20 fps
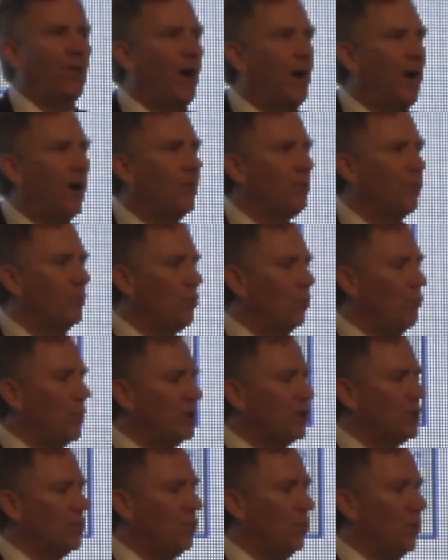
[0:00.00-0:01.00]
found
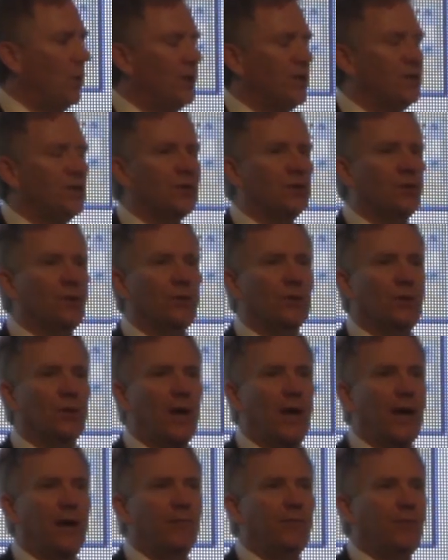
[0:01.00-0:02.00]
which ones
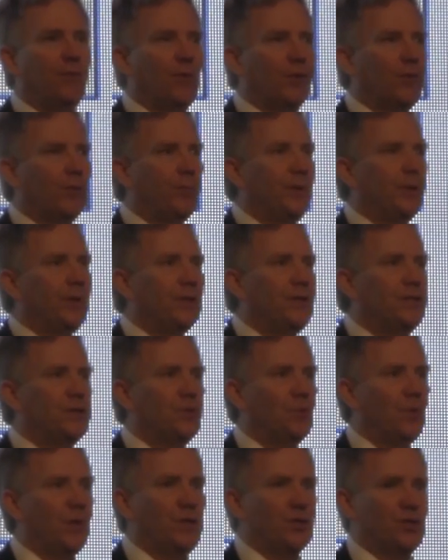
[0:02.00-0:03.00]
had
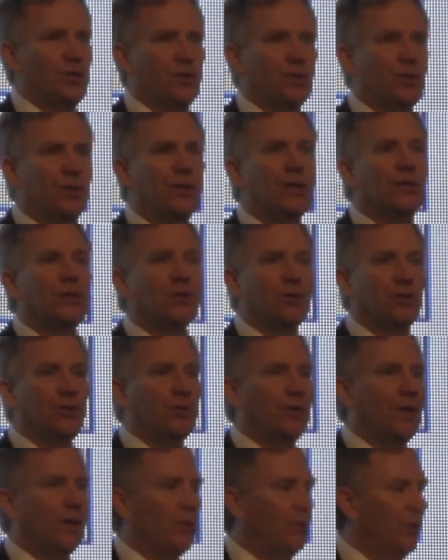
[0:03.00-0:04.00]
vulnerabilities registered. And it
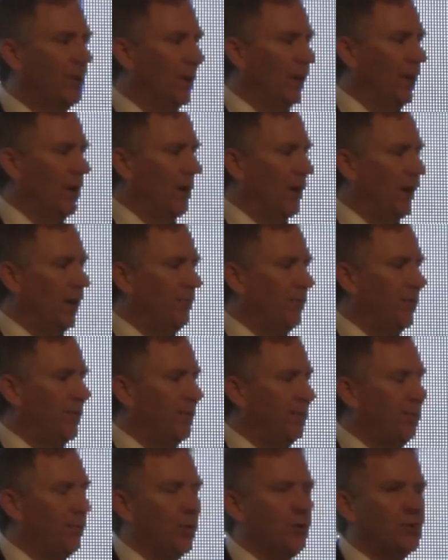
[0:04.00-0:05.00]
turned out of
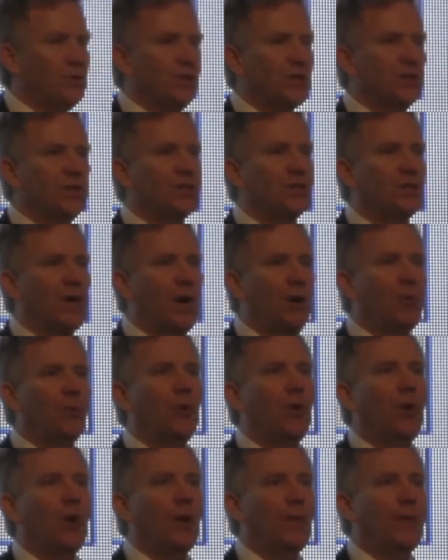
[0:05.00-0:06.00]
the processes
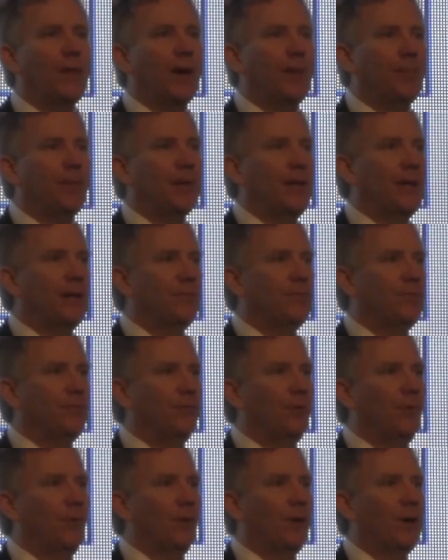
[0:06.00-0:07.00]
out on that plant
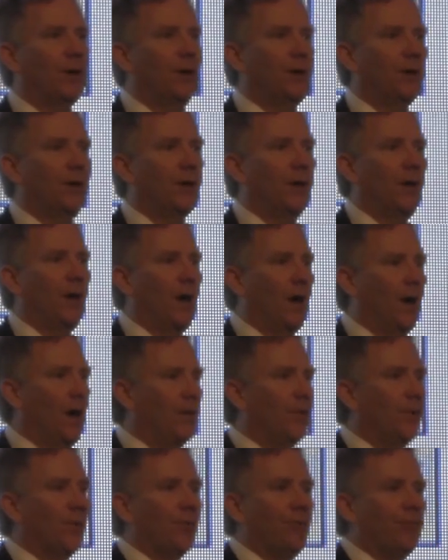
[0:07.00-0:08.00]
floor,
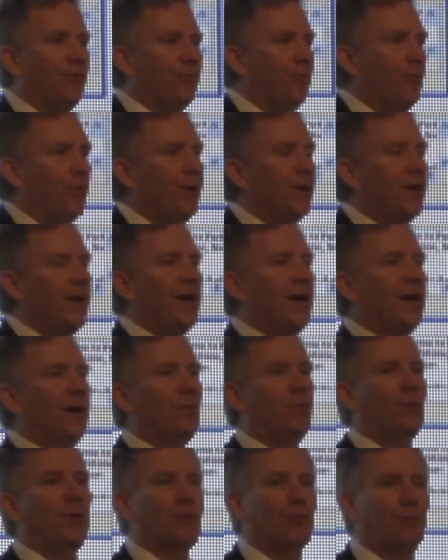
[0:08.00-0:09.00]
uh, there were
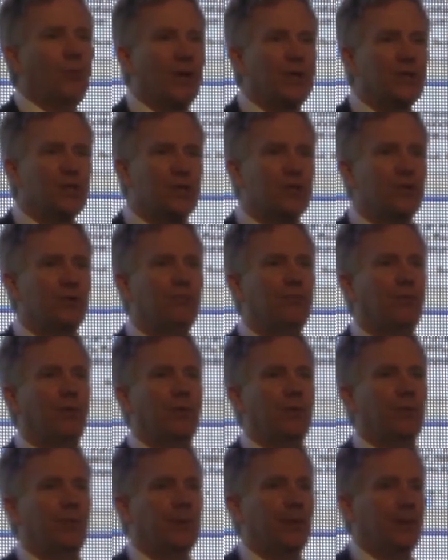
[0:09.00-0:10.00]
48 with registered
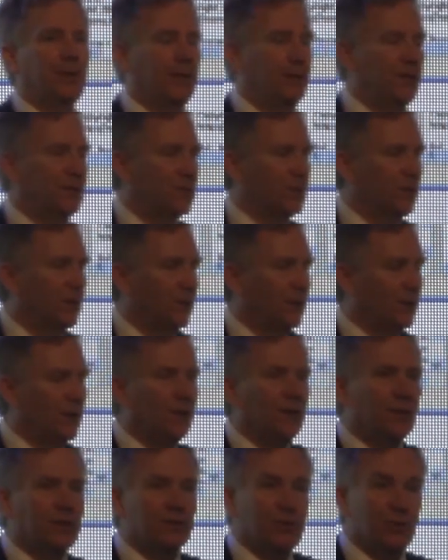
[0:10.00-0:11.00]
vulnerabilities.
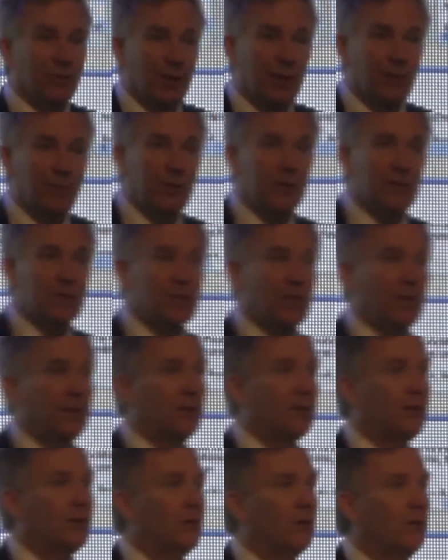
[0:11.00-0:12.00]
So then we
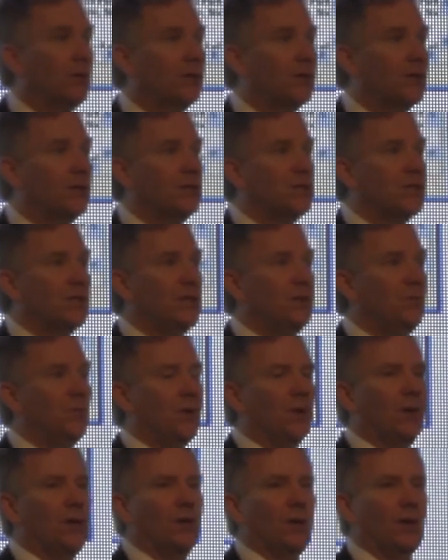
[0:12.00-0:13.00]
decided to look and see,
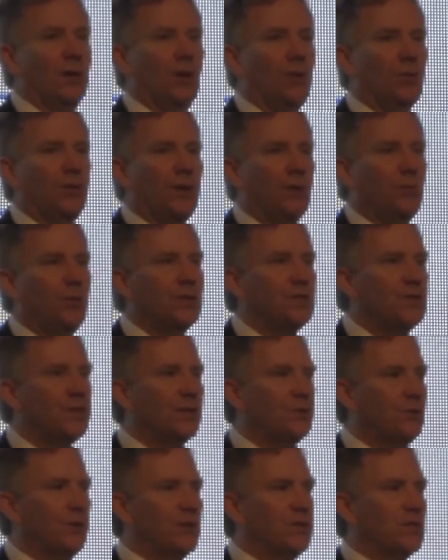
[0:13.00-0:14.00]
well, okay, what does
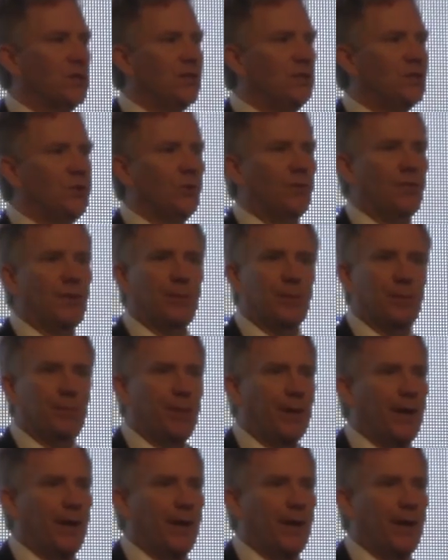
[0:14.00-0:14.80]
that translate to? Have they been